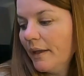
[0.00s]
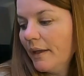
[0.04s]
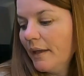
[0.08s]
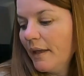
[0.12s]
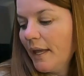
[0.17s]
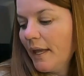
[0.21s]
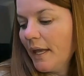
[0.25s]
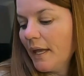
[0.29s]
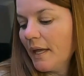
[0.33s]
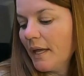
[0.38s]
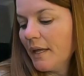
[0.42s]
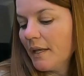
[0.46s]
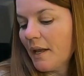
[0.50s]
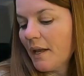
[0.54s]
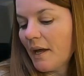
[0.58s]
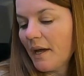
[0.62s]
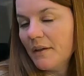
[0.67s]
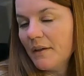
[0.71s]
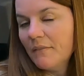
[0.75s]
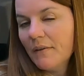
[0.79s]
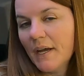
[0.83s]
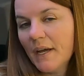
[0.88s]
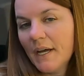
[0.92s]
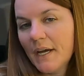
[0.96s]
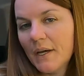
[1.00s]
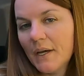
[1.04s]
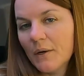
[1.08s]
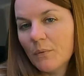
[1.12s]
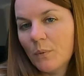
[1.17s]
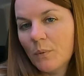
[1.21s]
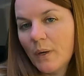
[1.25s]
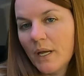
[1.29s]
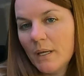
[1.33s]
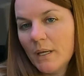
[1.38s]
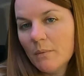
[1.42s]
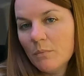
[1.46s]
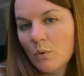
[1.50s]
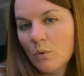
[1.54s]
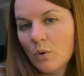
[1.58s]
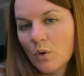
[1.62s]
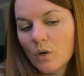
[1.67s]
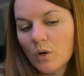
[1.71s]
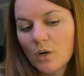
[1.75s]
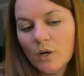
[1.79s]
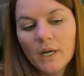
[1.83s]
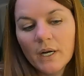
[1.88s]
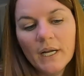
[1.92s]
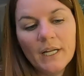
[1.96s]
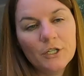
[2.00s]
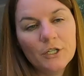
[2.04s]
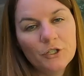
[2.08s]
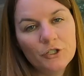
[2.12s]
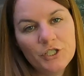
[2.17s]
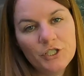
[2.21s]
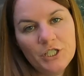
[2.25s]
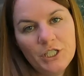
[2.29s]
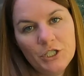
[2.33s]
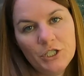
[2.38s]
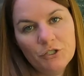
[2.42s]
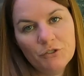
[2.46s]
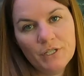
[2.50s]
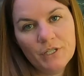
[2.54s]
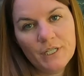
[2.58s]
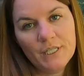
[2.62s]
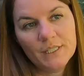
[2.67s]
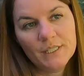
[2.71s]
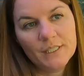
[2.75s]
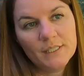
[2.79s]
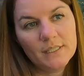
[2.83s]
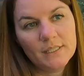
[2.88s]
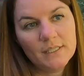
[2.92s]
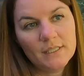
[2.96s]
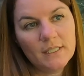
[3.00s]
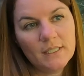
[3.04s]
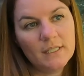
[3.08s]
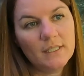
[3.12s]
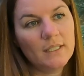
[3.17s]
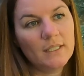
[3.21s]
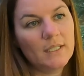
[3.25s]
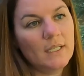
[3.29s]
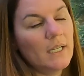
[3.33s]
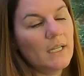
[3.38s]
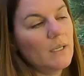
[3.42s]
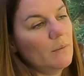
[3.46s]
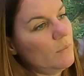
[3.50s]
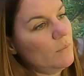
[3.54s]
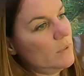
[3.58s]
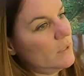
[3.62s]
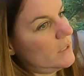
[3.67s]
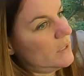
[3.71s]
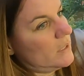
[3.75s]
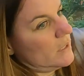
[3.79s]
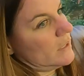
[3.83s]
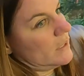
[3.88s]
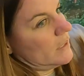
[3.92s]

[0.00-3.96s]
And I've had way more energy drinks than I would